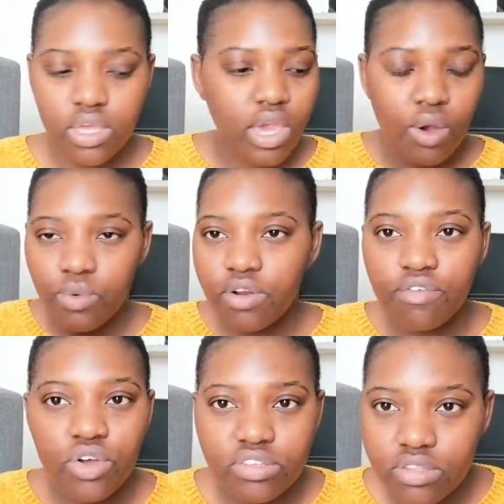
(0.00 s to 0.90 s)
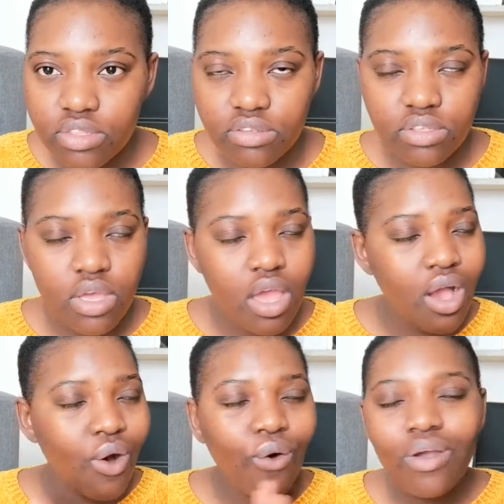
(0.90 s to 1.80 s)
I would have gotten this.
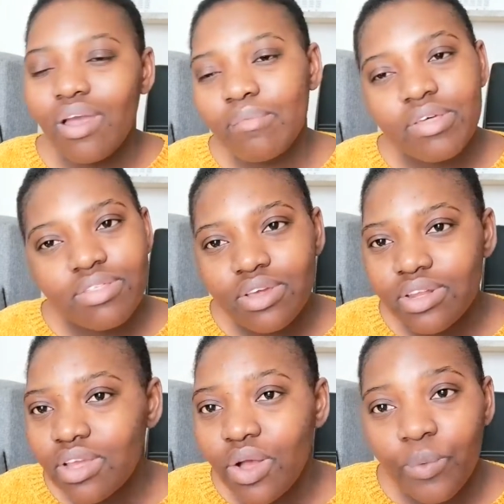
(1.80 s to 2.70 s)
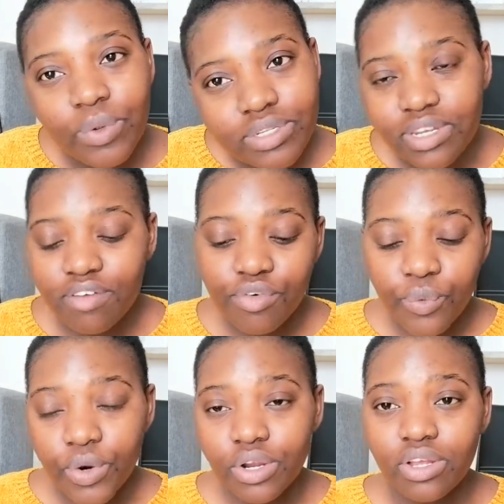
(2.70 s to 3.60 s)
OYA method will never
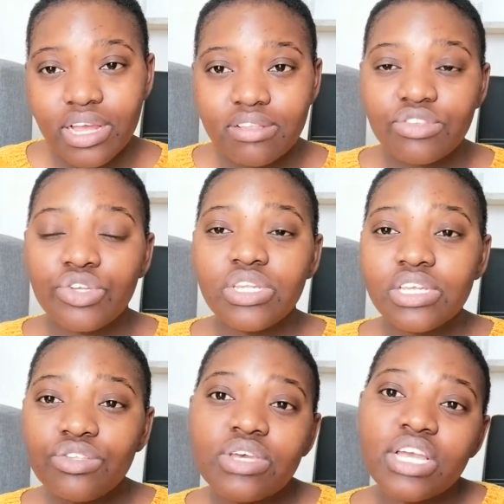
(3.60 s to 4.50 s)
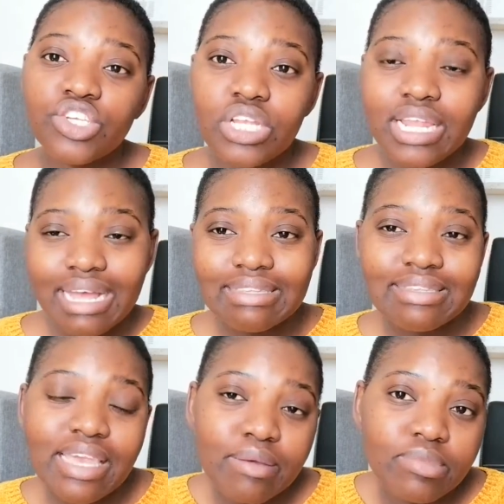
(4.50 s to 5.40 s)
work, guys. You need to actually
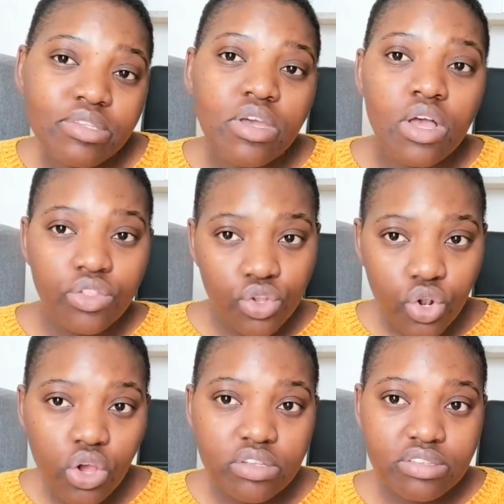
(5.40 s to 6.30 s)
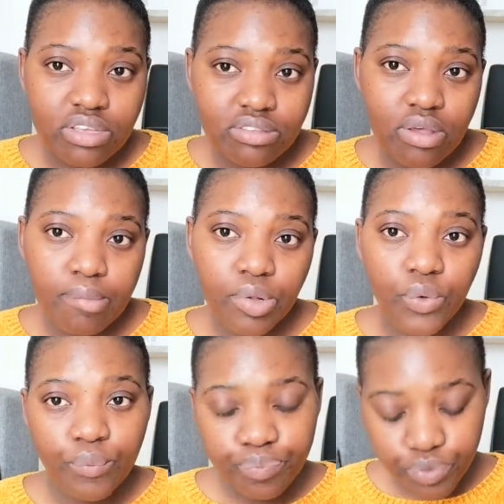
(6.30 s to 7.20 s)
attempt the class
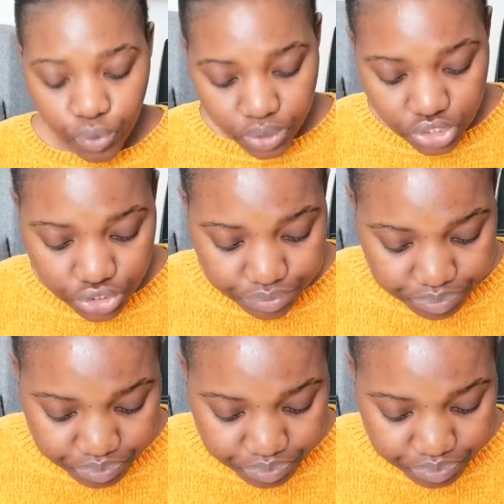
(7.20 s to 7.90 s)
example question.